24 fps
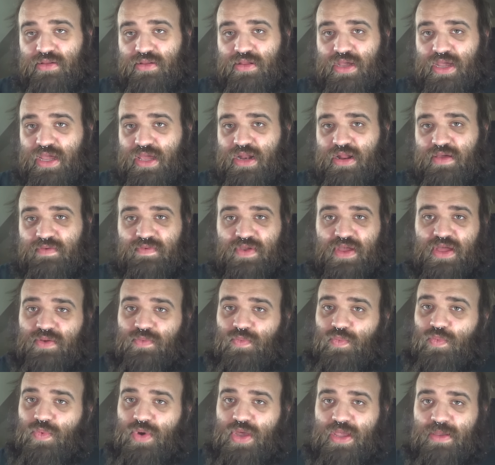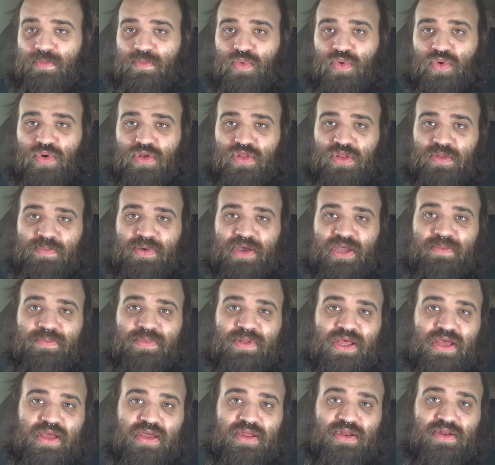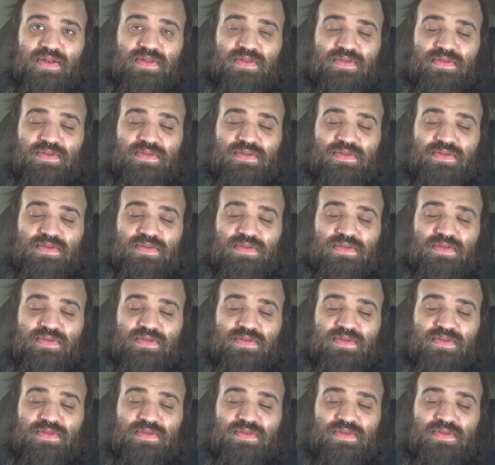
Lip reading: Again, I've got way more in the pipeline,